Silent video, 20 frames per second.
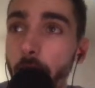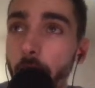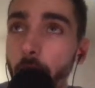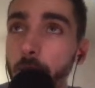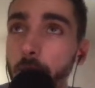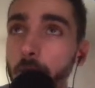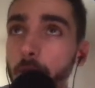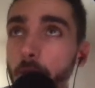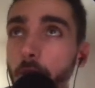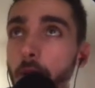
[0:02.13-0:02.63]

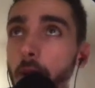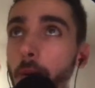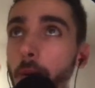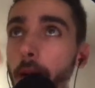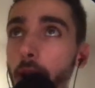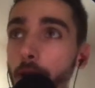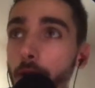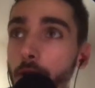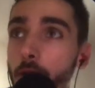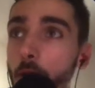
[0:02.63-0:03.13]
Today we have
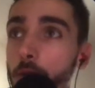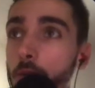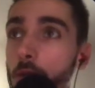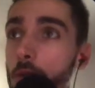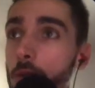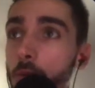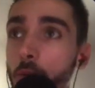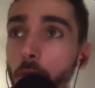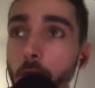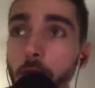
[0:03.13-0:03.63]
Notion,
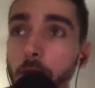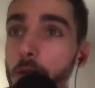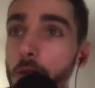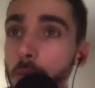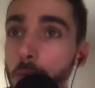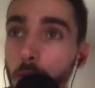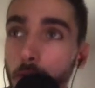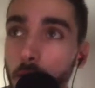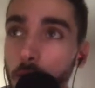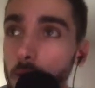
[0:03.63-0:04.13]
which is a
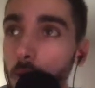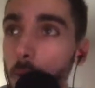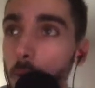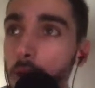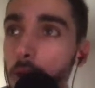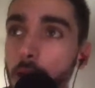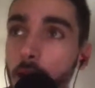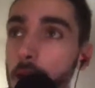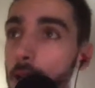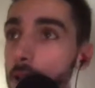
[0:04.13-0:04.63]
product I really
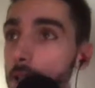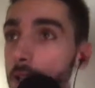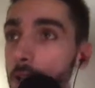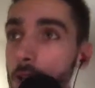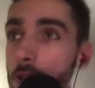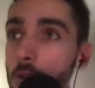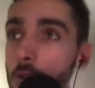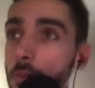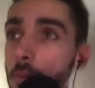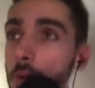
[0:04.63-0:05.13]
like and I use
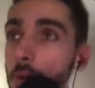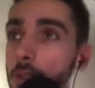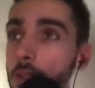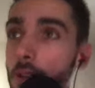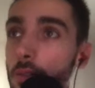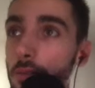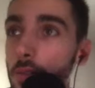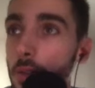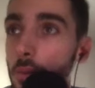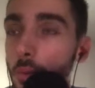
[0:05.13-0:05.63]
myself.
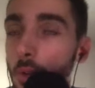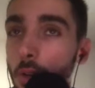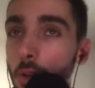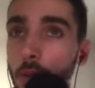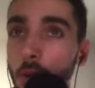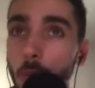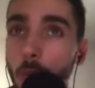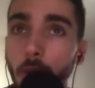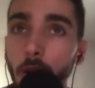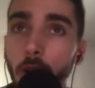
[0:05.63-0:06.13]
I'm one of their
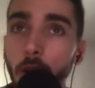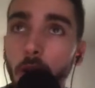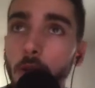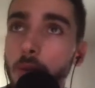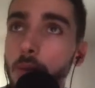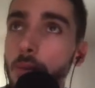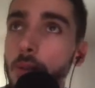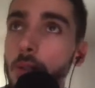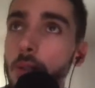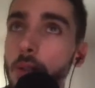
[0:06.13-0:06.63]
paid customers.